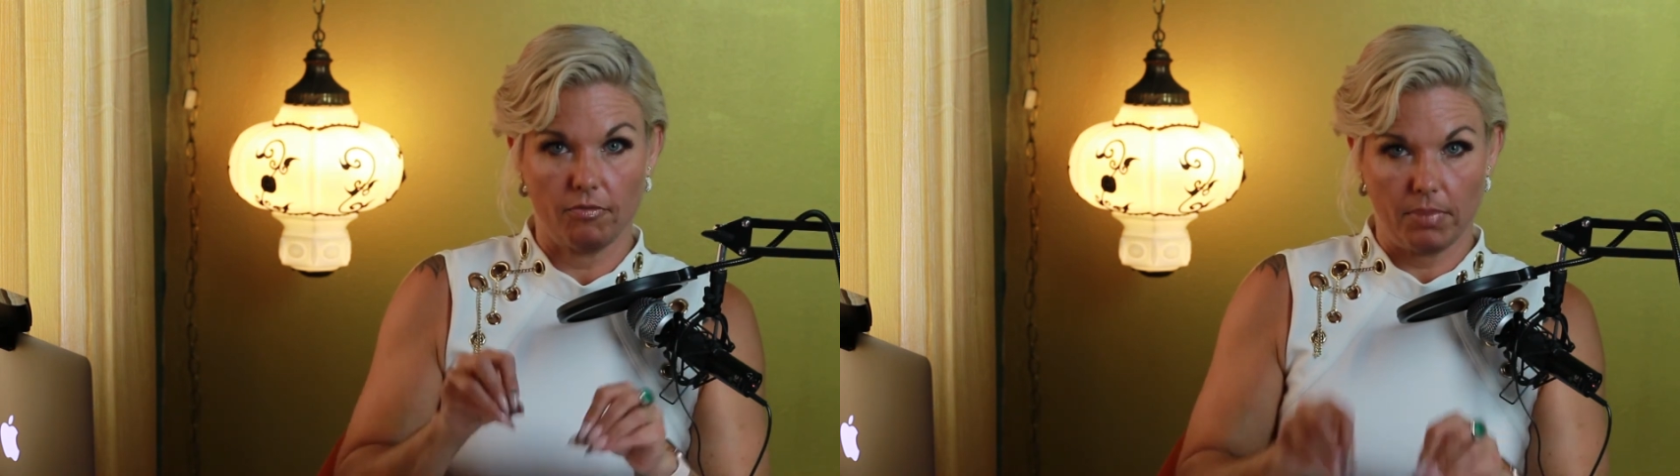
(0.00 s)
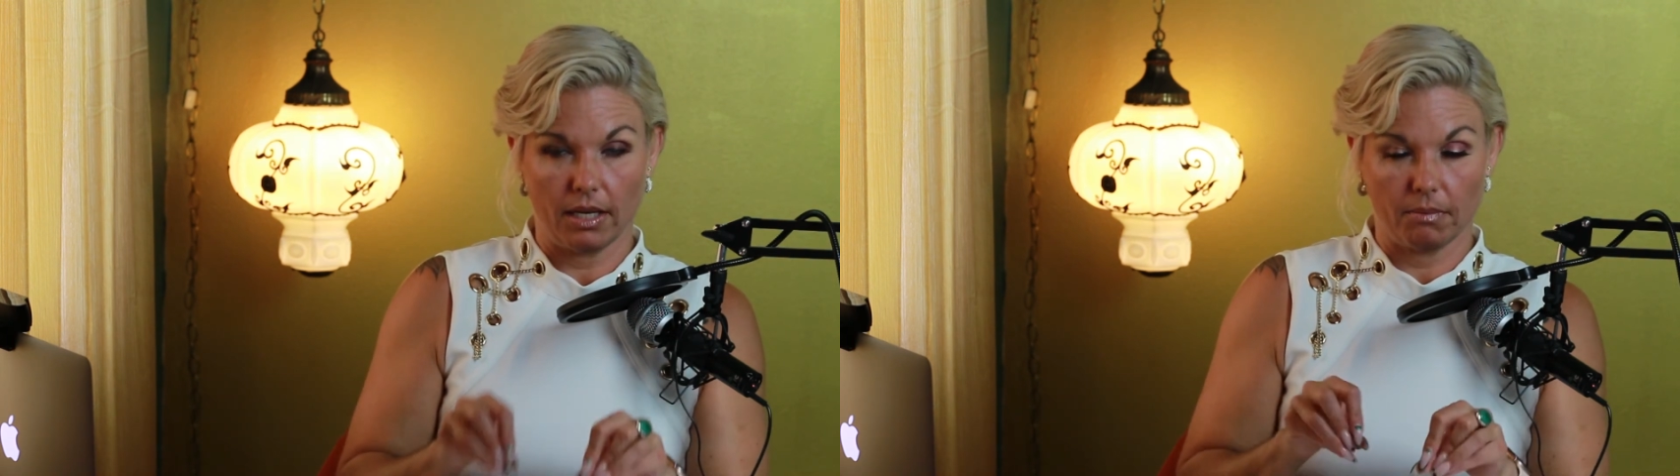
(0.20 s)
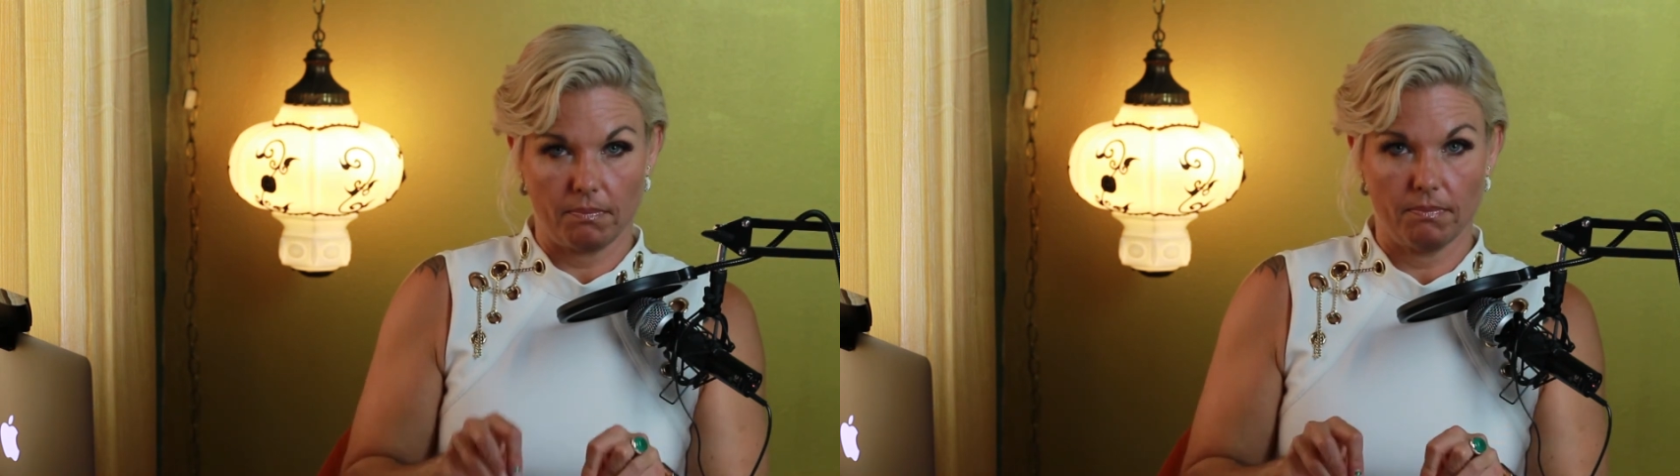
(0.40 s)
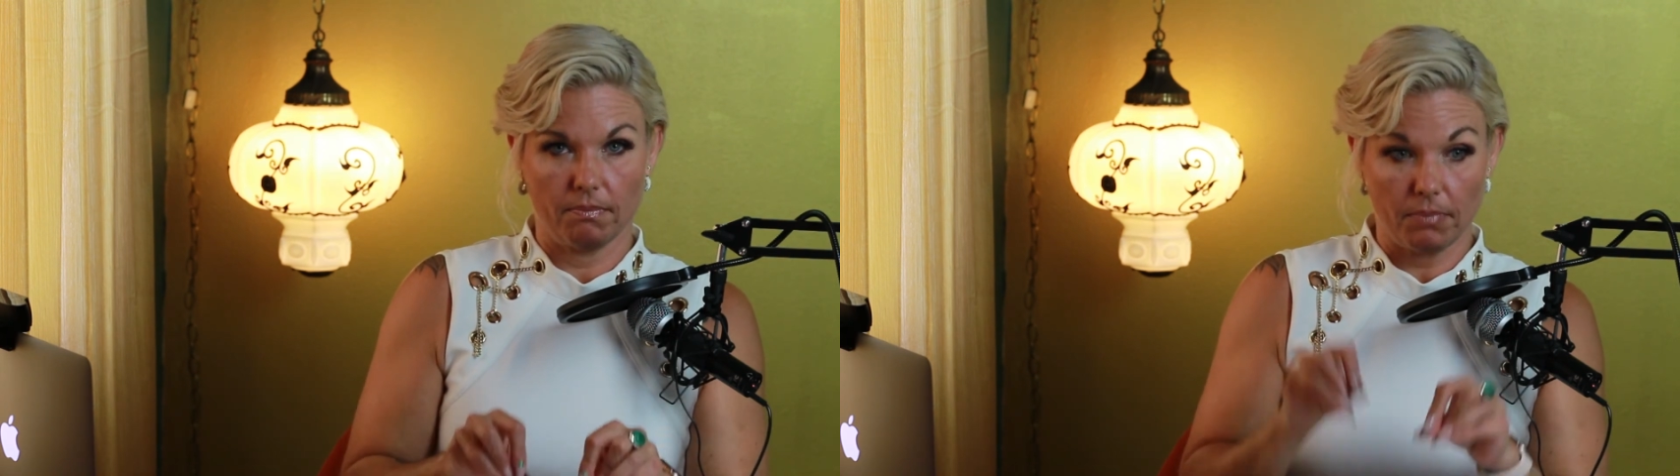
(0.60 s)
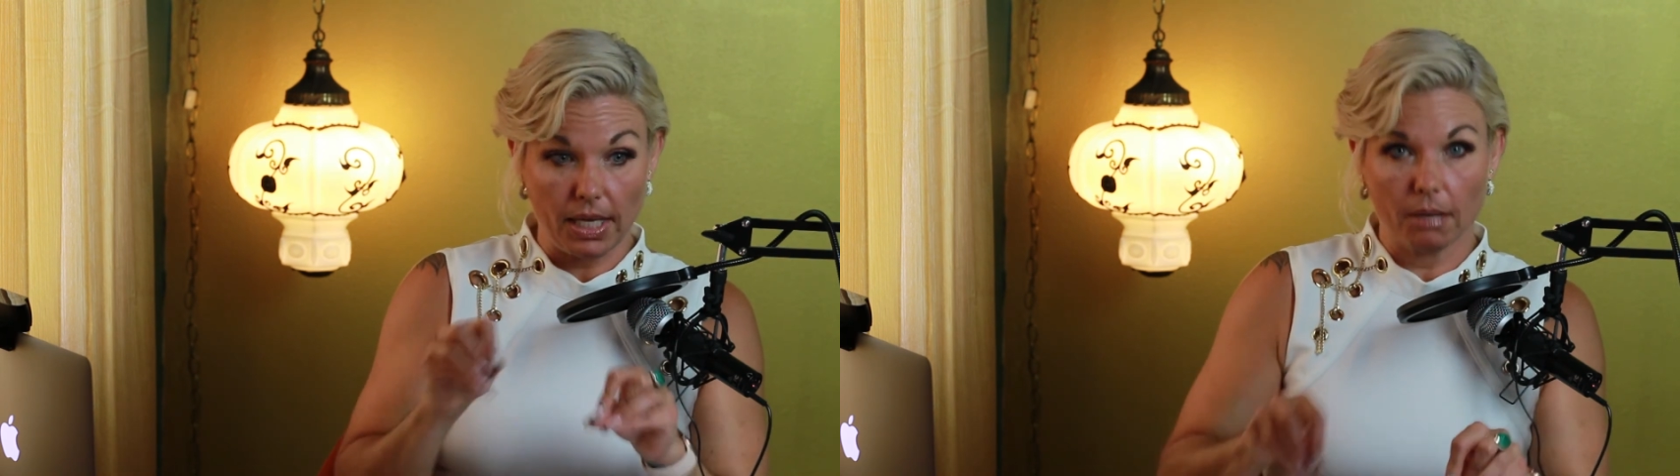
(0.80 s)
being a,
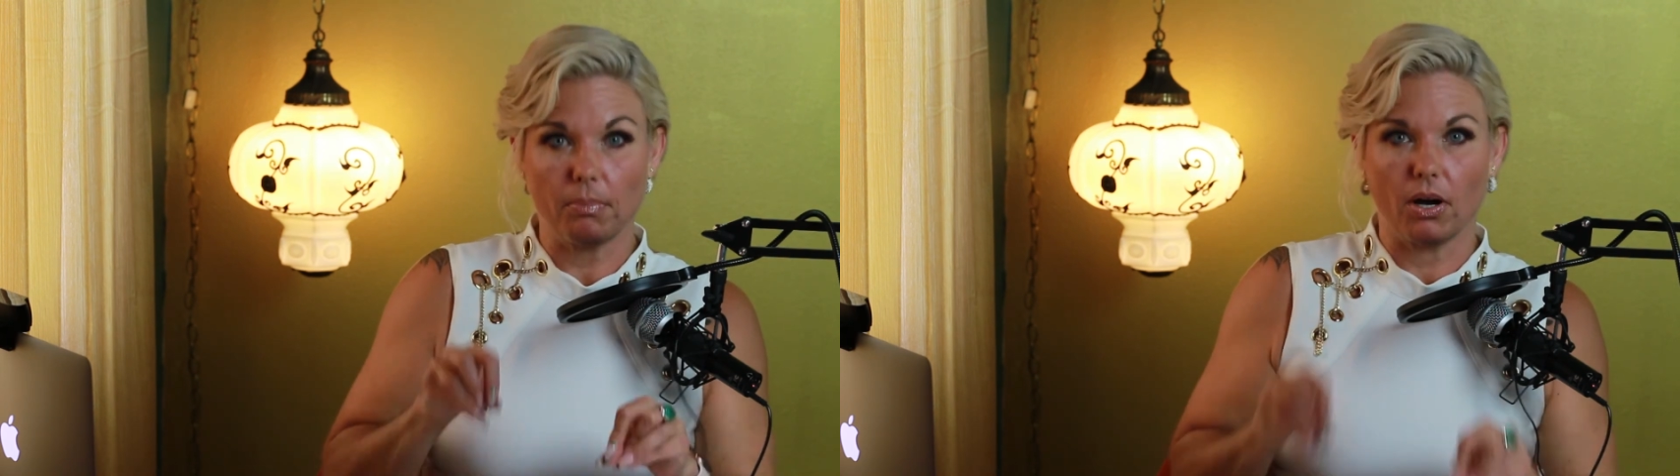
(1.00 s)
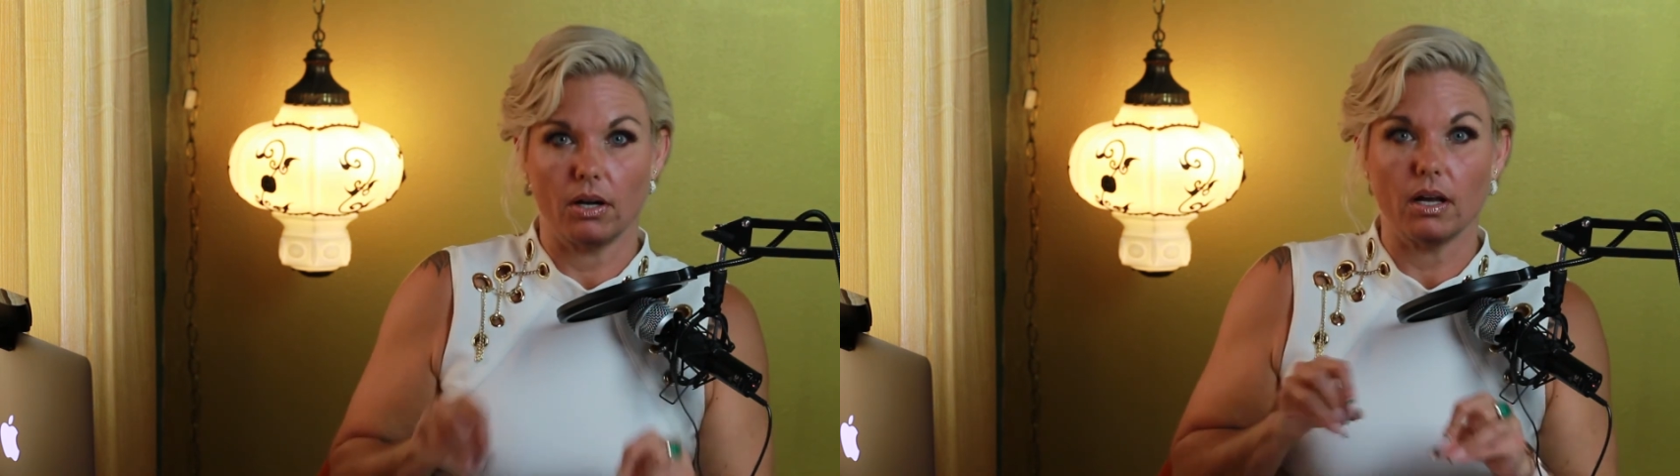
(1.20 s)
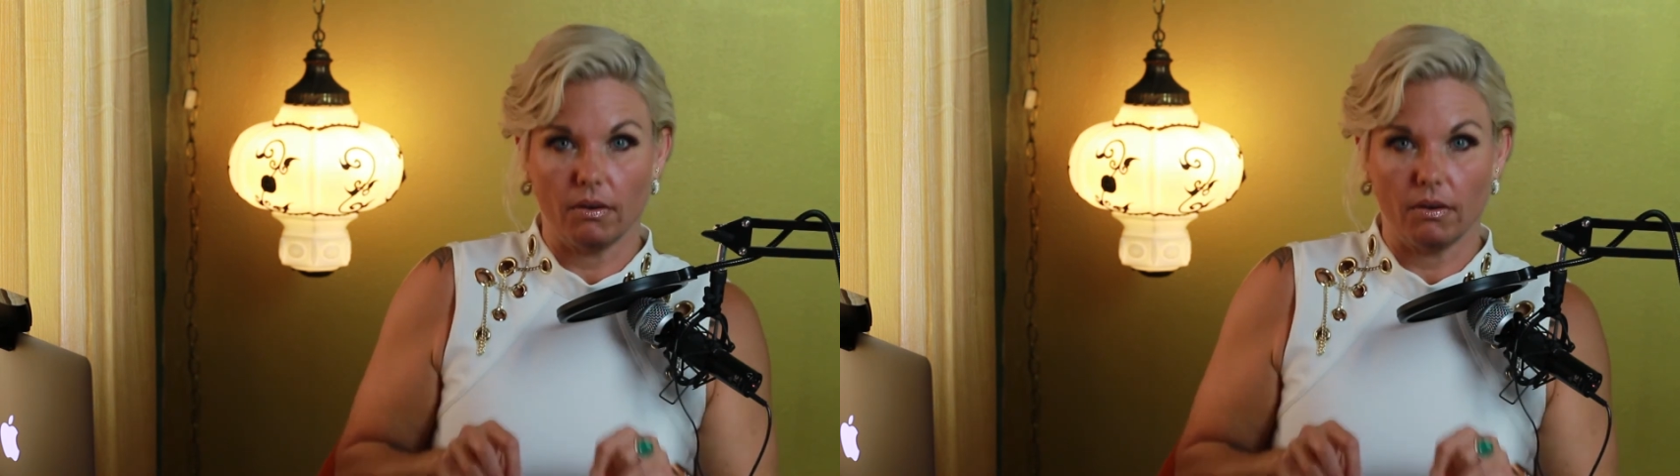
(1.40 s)
being a part of